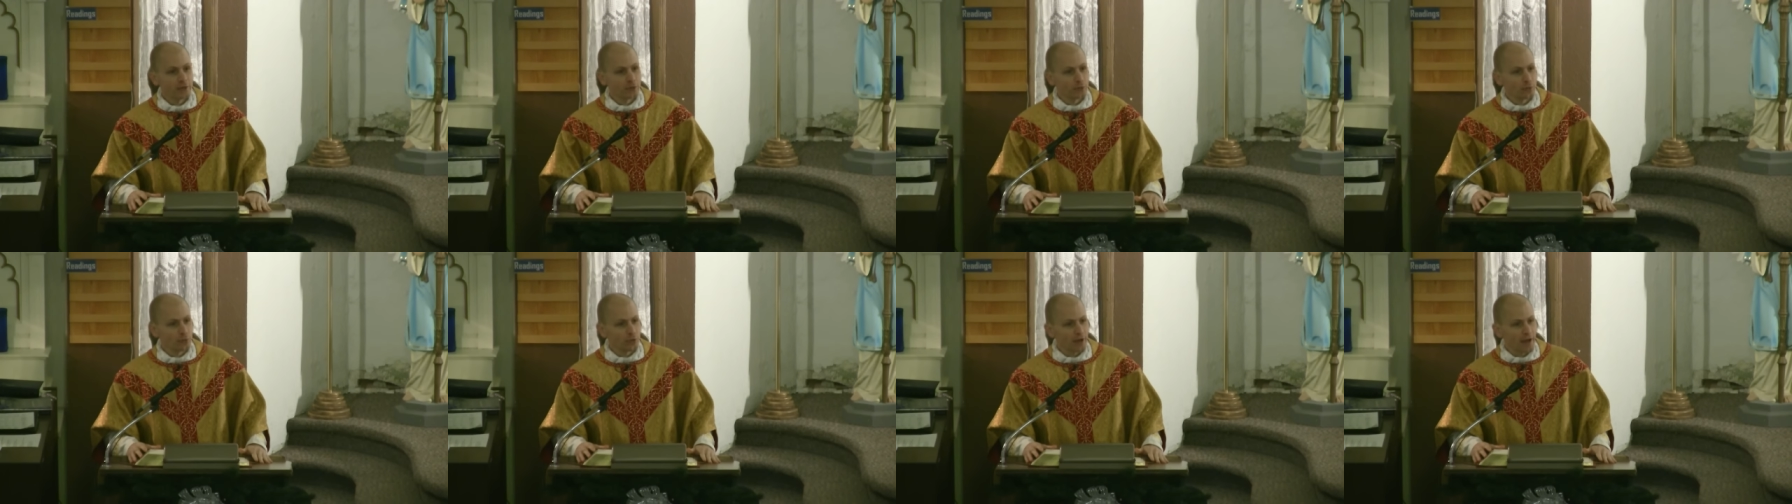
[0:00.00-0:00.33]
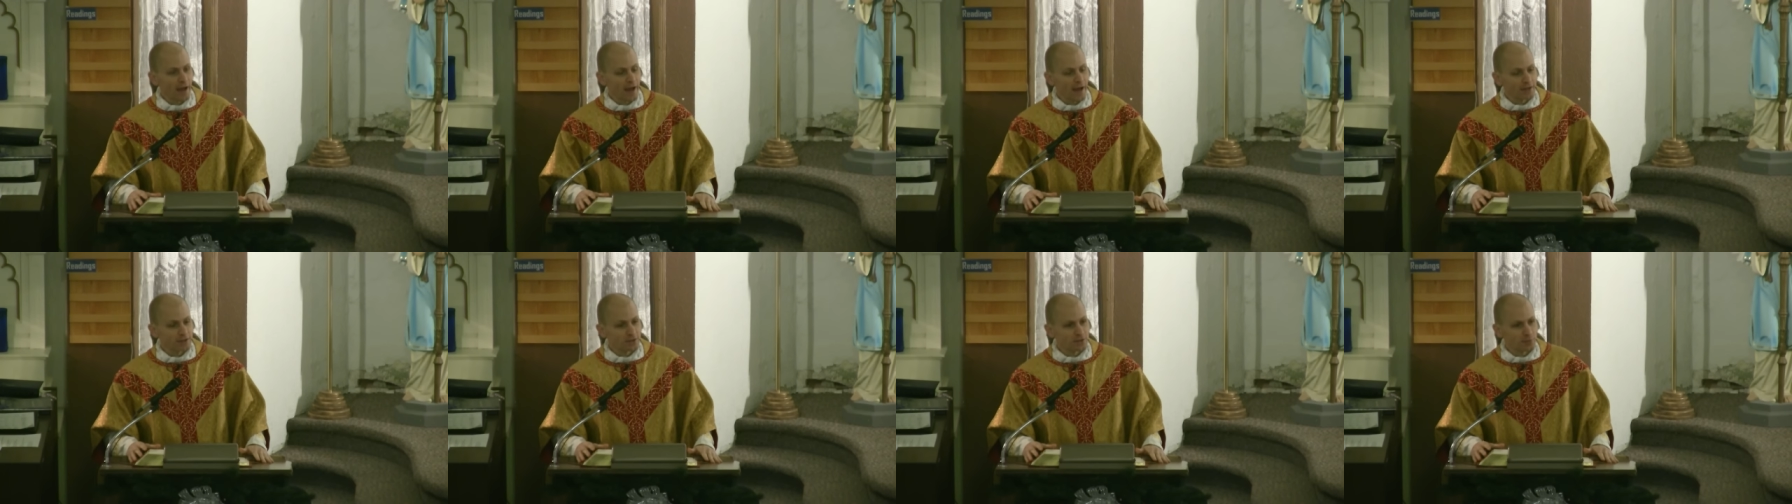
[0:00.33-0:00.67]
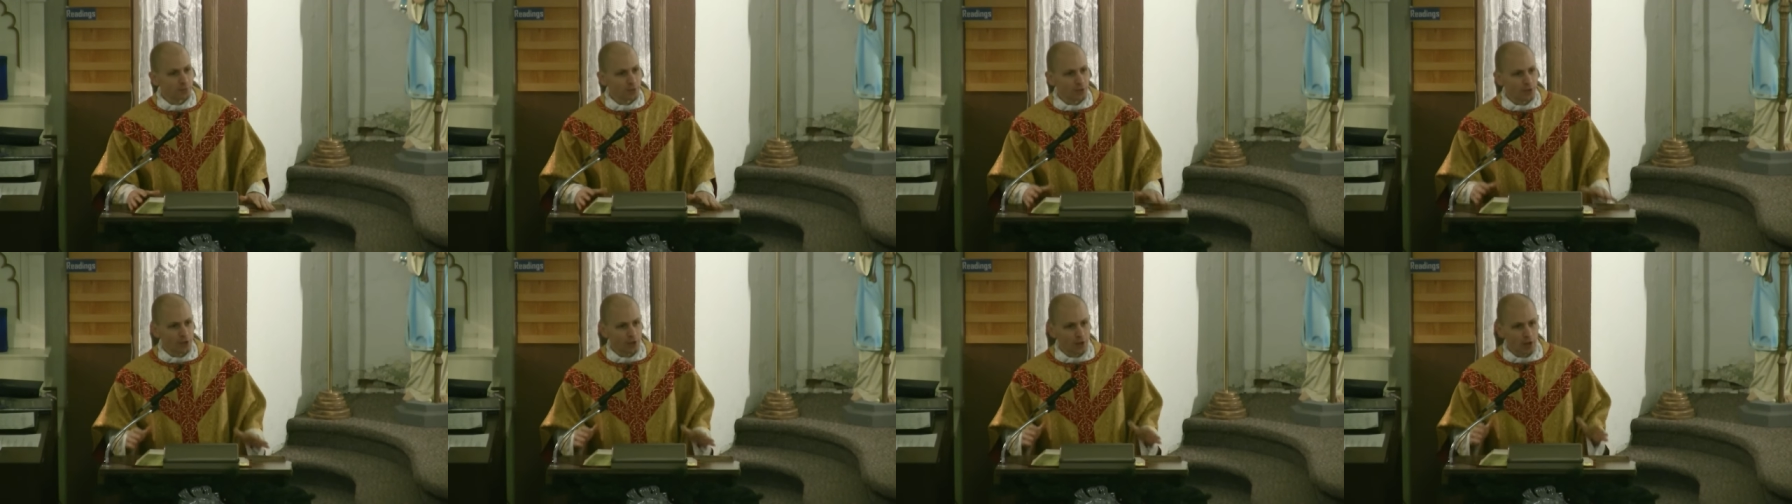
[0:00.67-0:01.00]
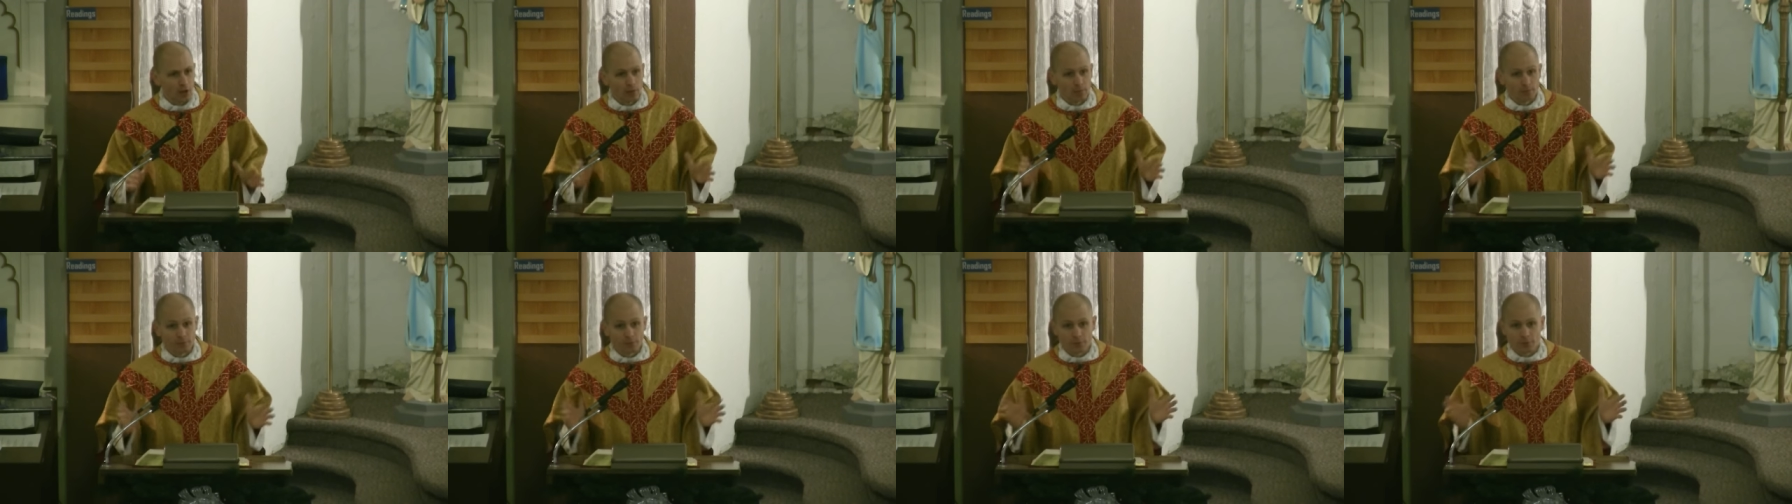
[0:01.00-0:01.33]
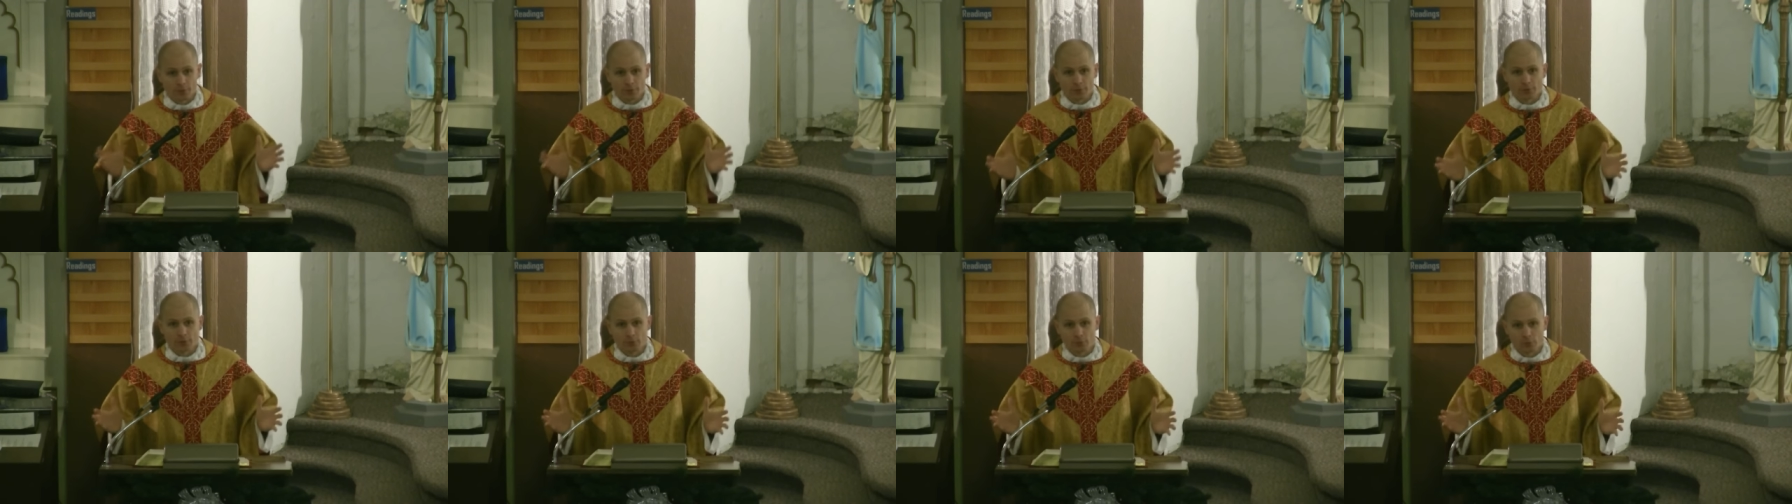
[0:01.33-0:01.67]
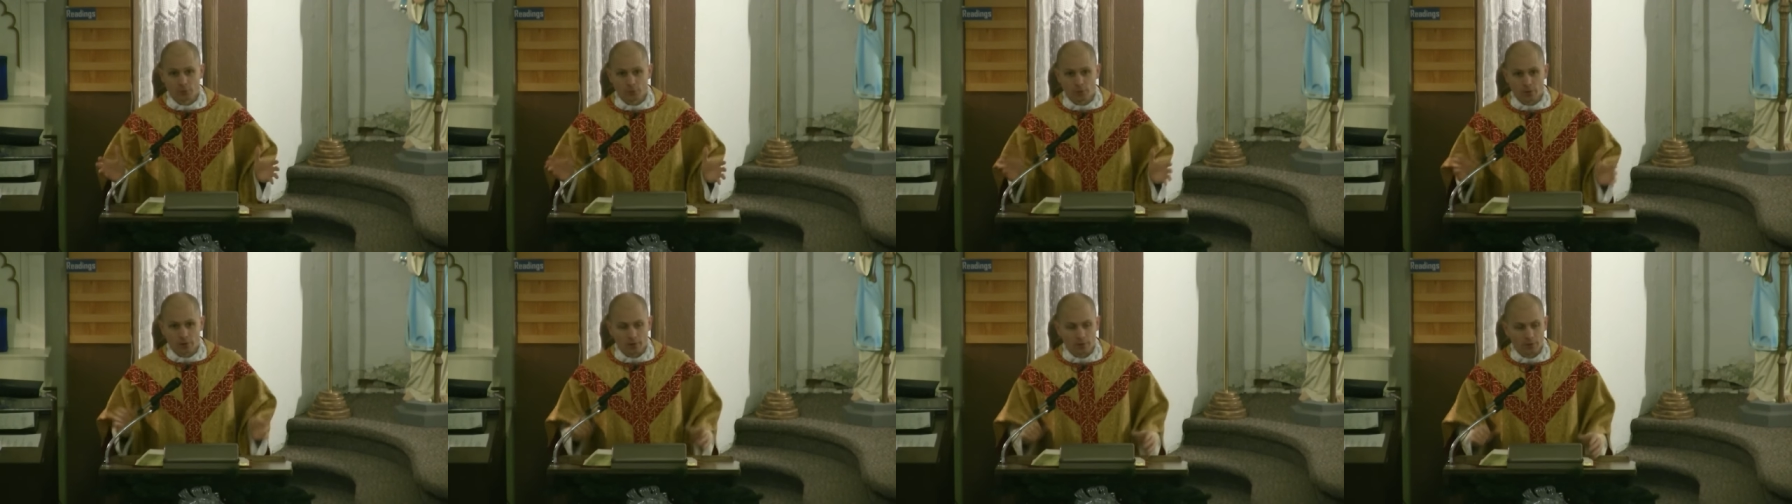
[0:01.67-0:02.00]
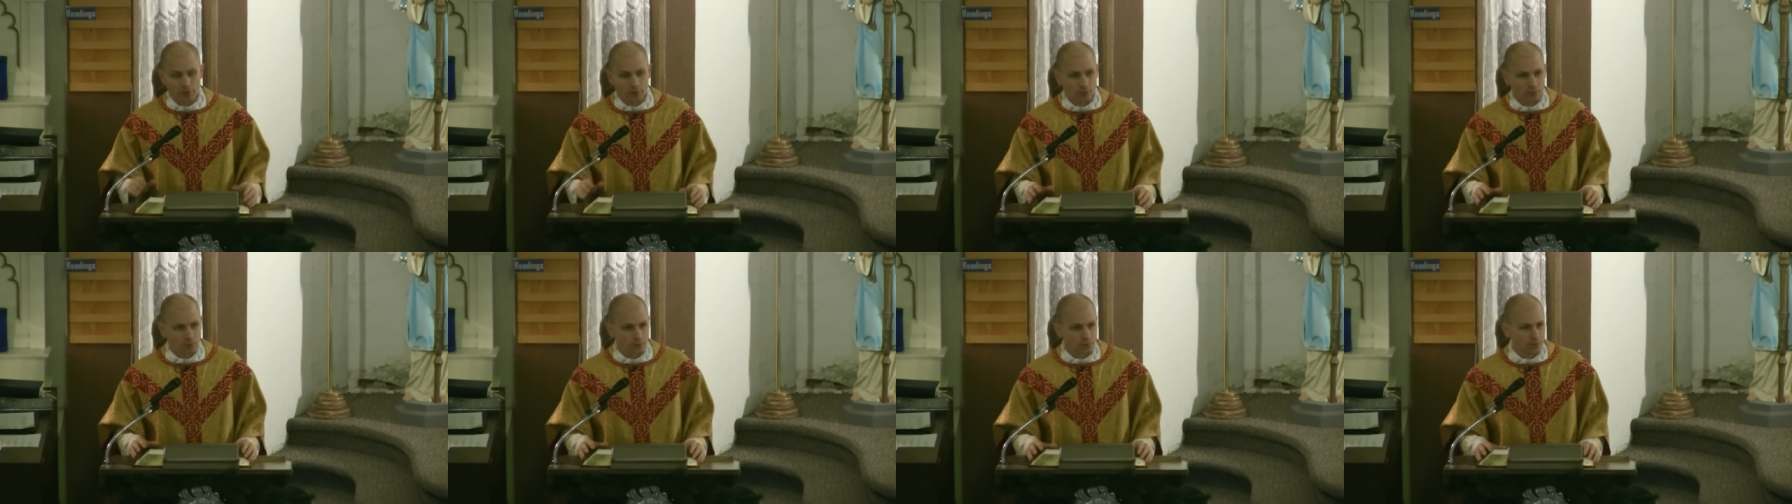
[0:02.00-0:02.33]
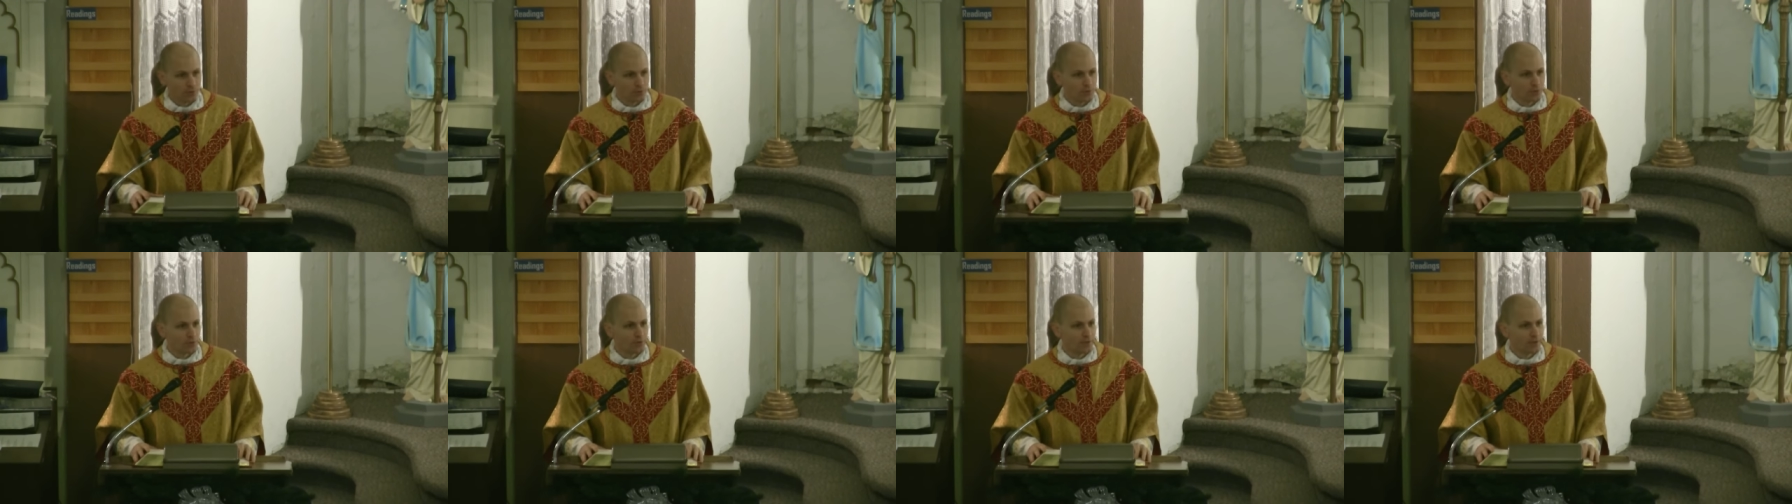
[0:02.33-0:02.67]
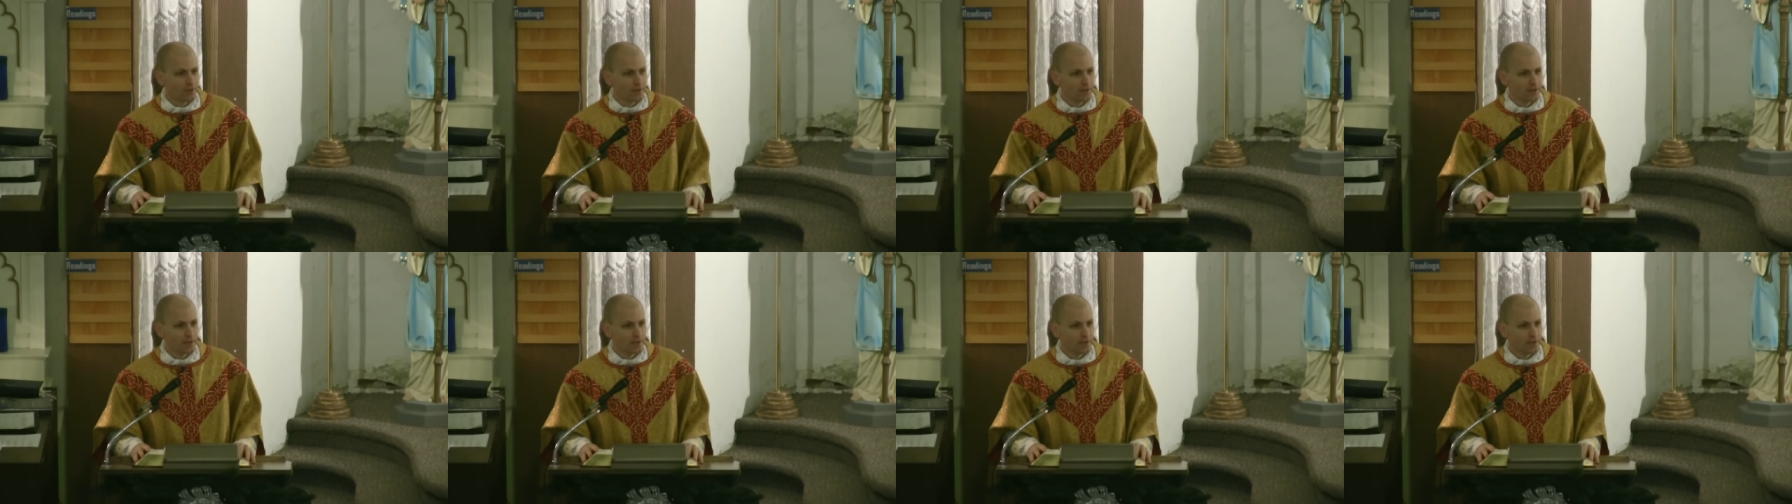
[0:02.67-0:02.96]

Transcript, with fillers: So we're asked to bring comfort to all the world.